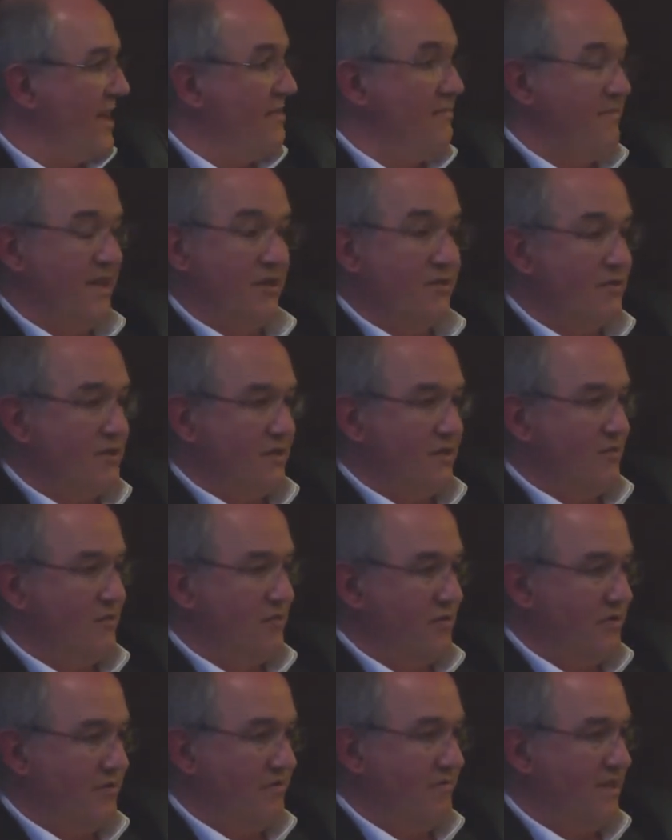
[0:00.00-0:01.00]
because it
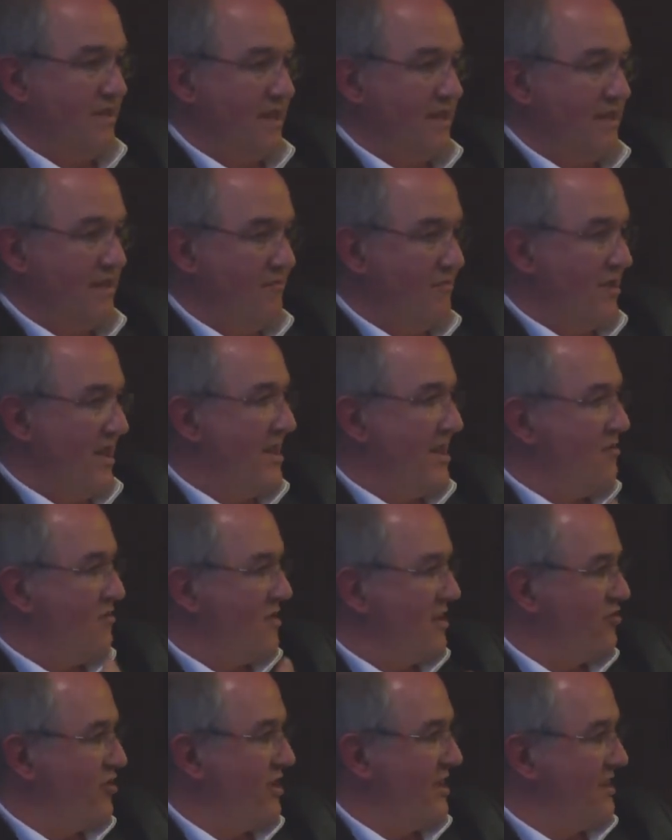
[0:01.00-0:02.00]
would be
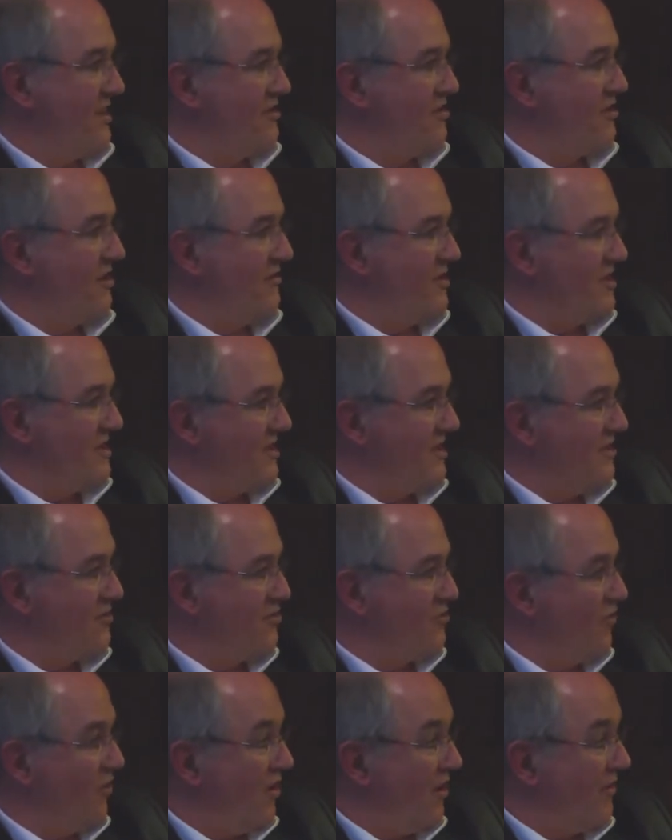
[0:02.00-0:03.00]
relinquishing its sovereignty and
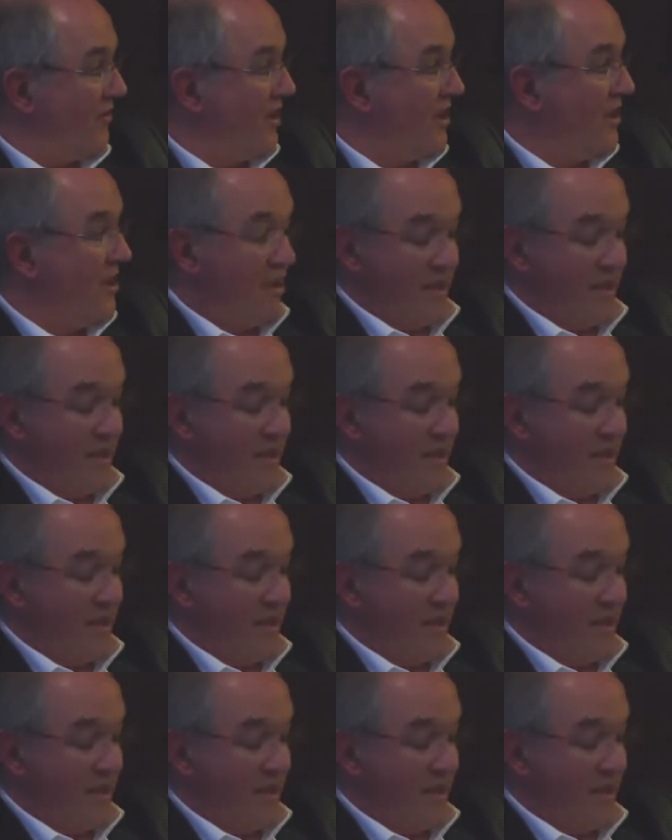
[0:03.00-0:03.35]
so on.